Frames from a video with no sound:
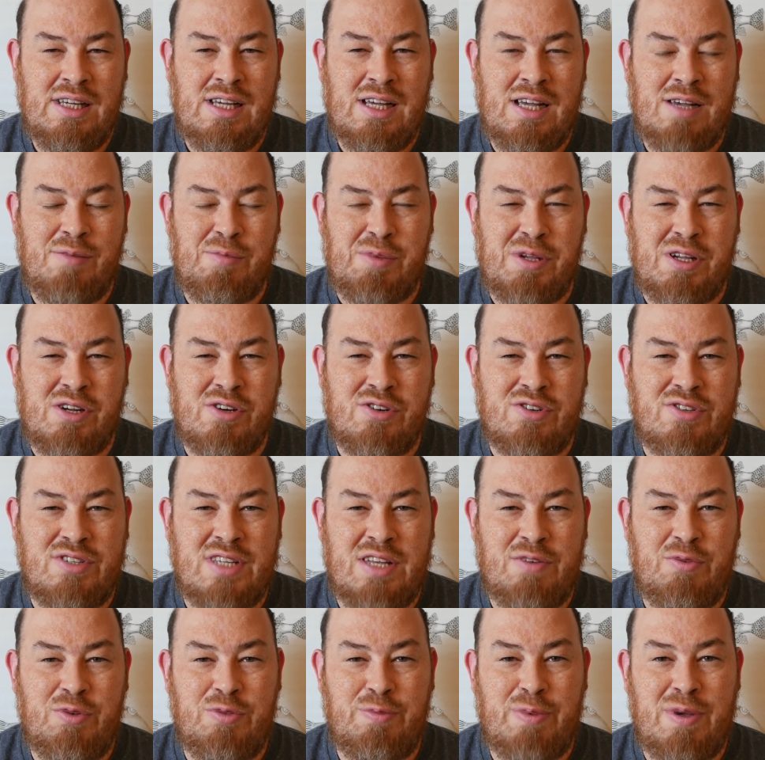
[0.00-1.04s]
I'm here
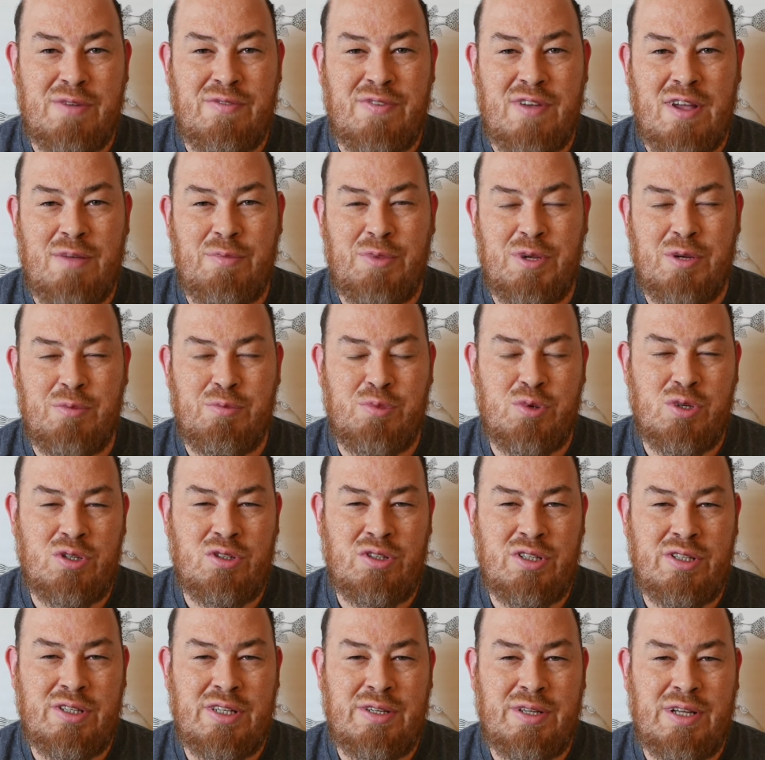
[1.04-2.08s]
safe with my family in
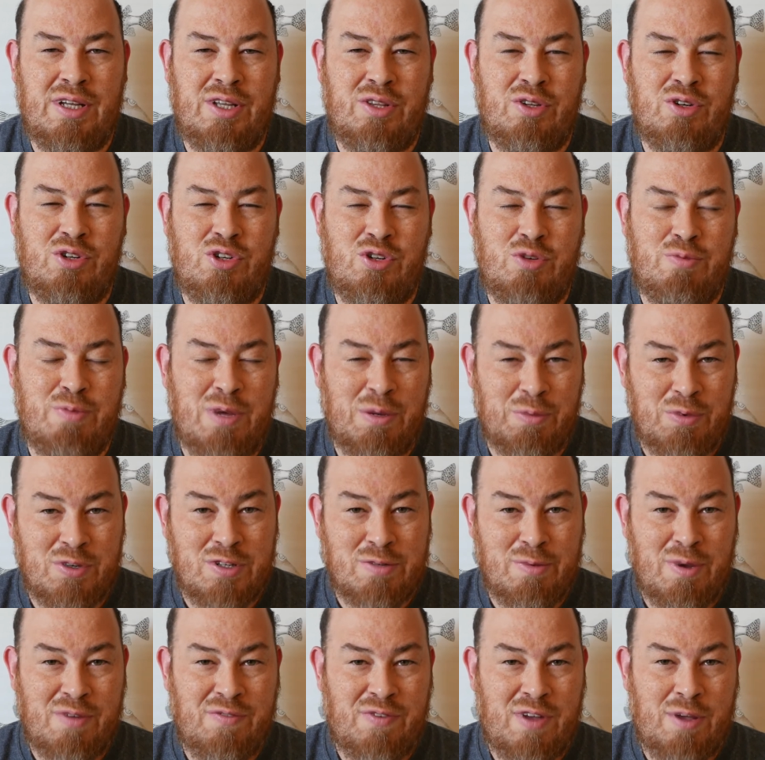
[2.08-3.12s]
Brooklyn. The other two members
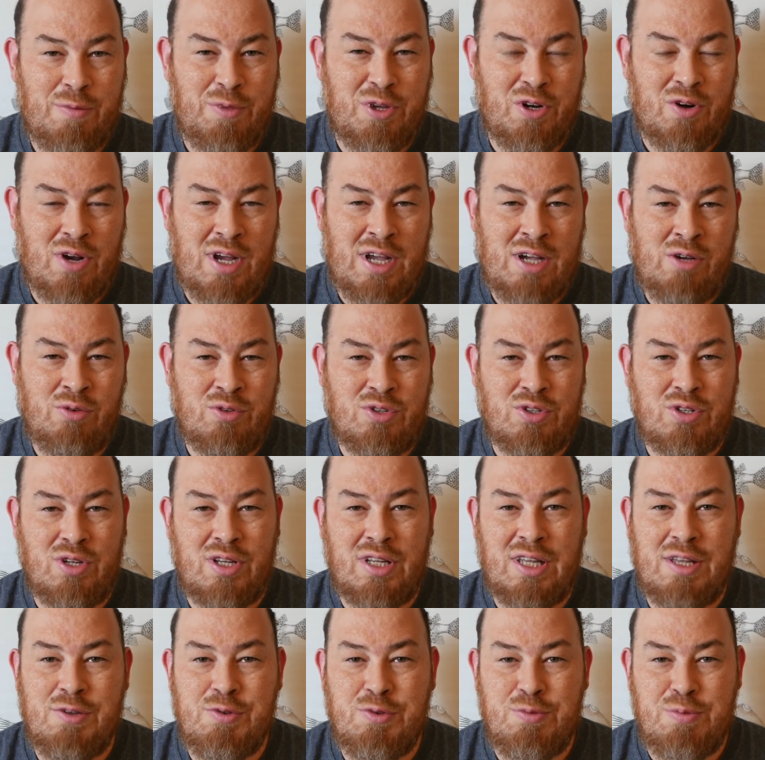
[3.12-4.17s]
of my family are out, so
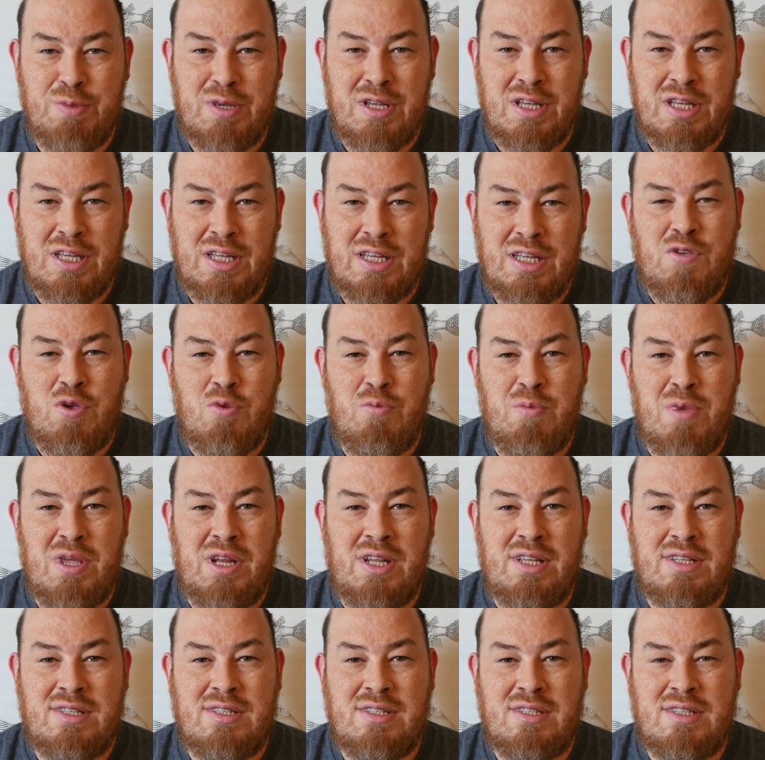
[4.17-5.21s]
that gives me a few
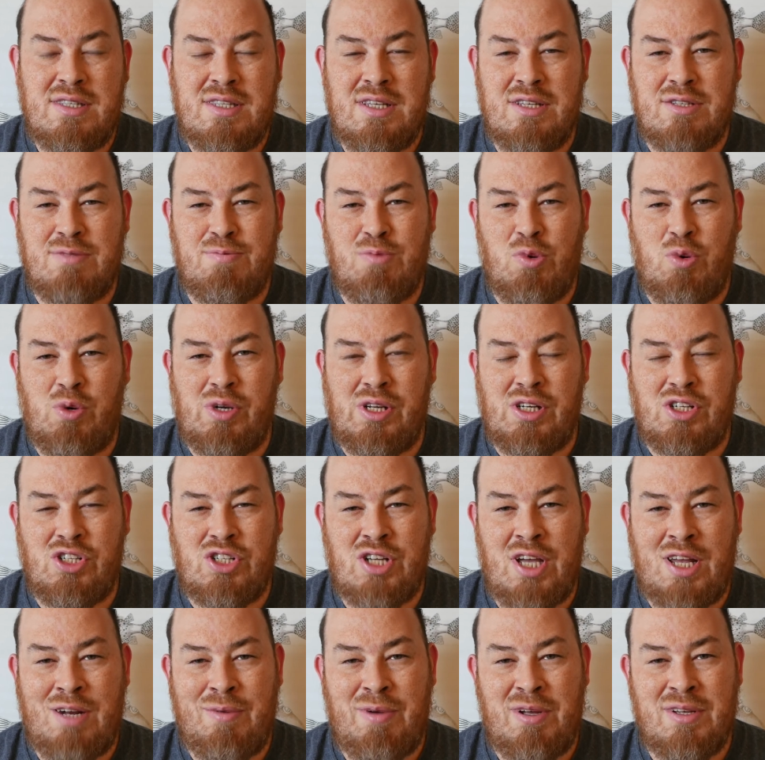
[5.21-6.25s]
minutes this morning to
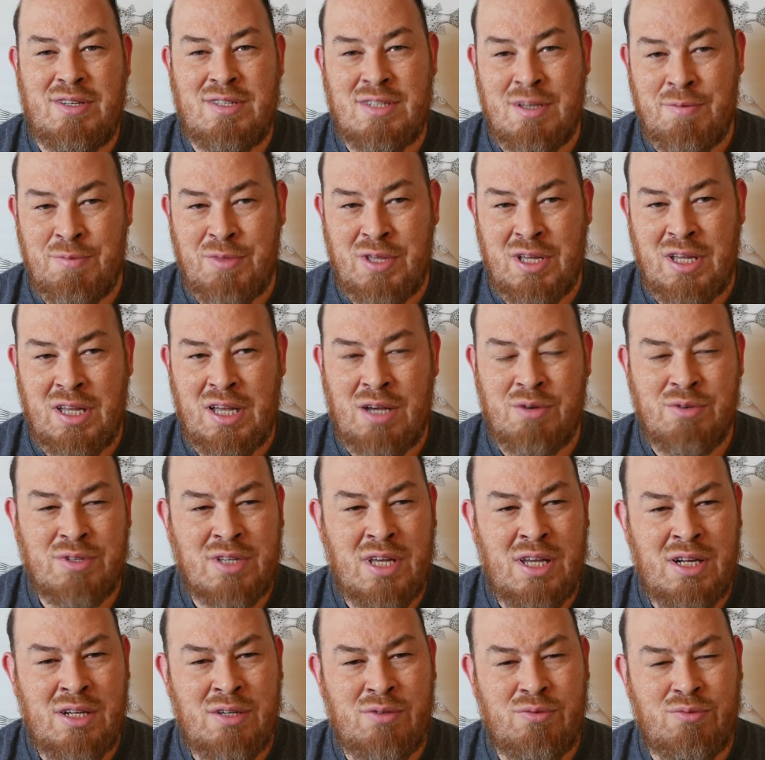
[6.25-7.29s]
chat about something. I was
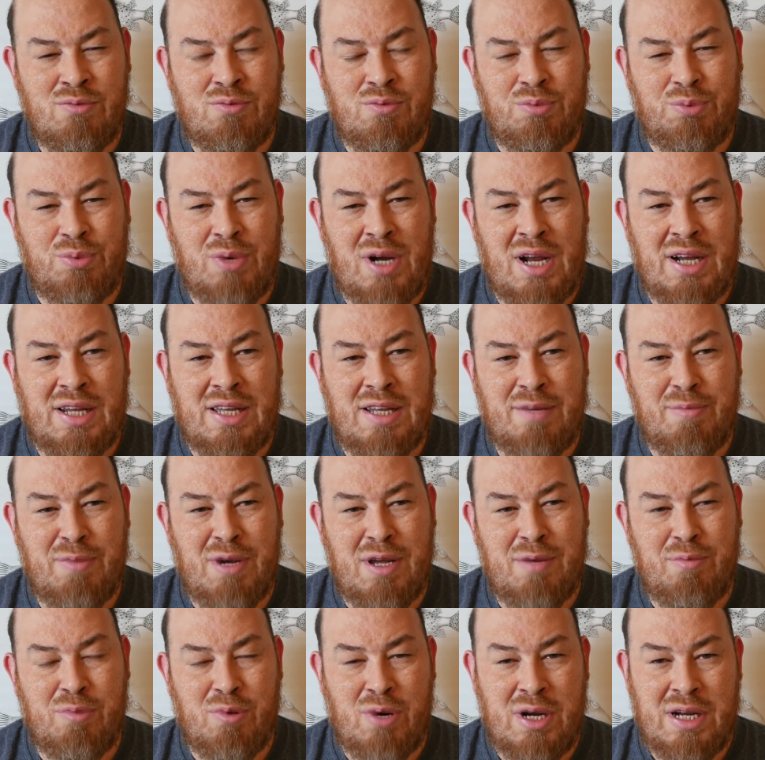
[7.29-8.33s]
kind of racking
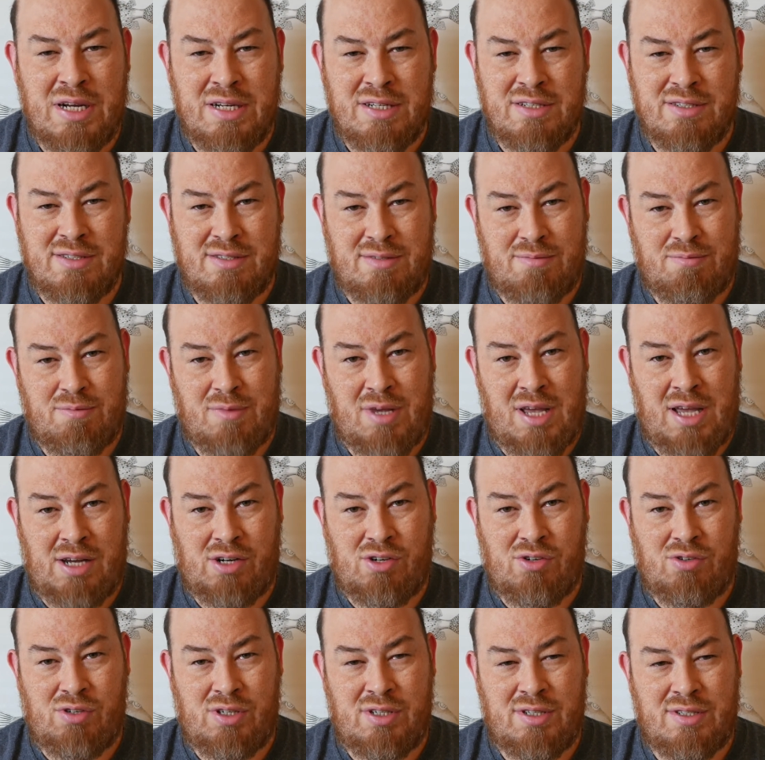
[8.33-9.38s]
my brains
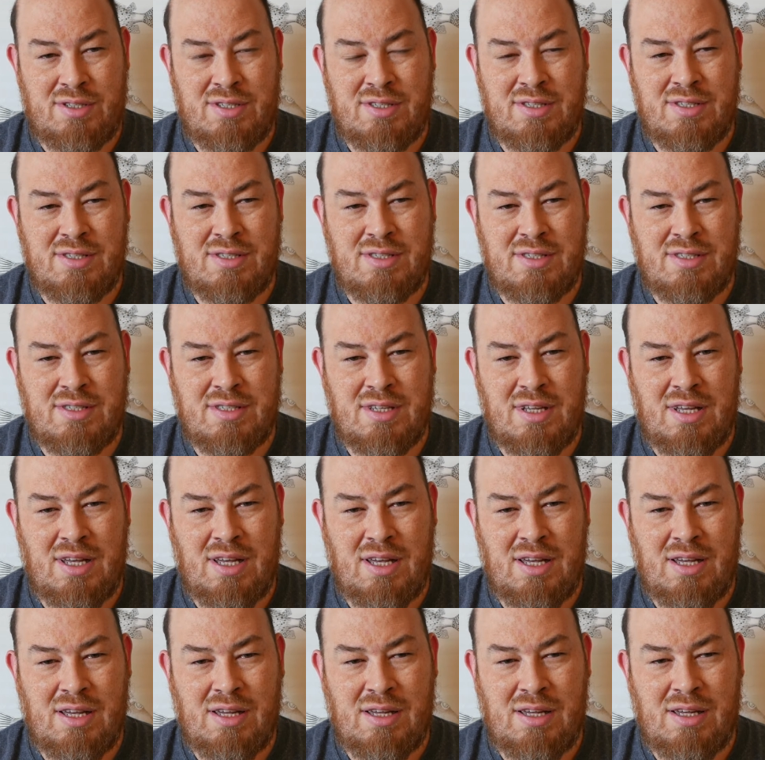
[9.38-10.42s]
actually, since
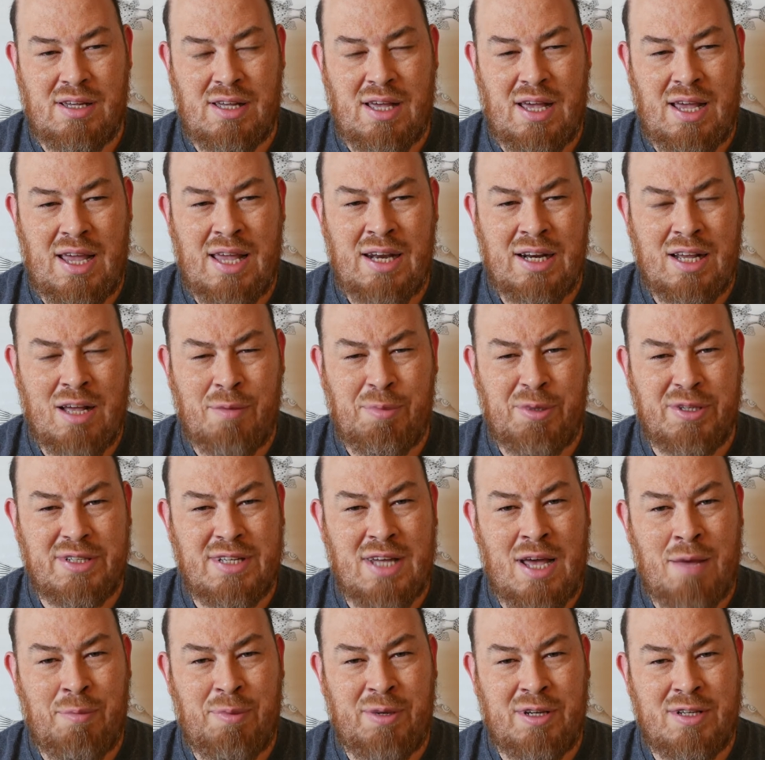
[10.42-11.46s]
uh, I had a couple of
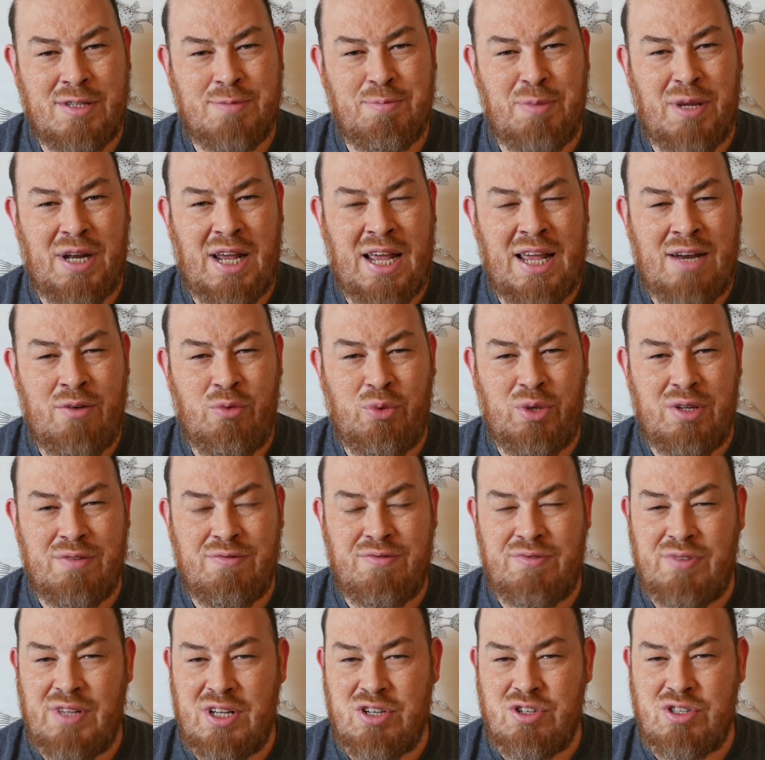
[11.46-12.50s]
topics, but I hadn't really
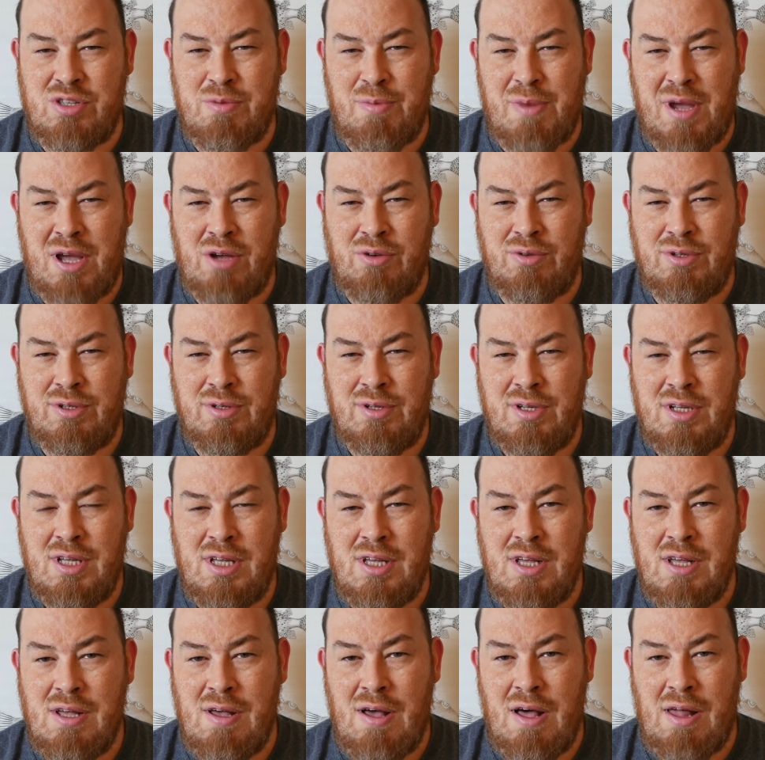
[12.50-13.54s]
fleshed them out
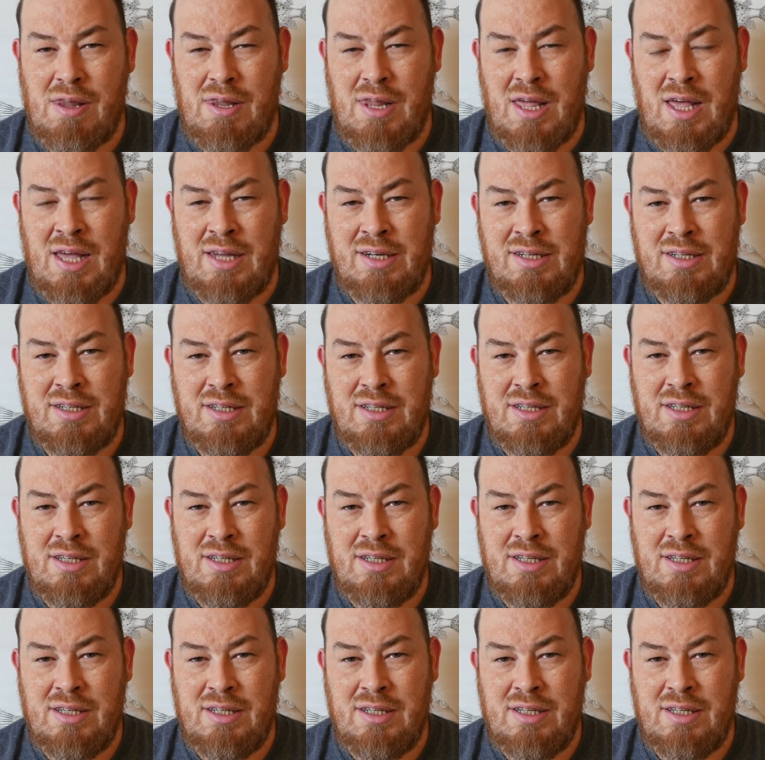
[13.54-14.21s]
a lot.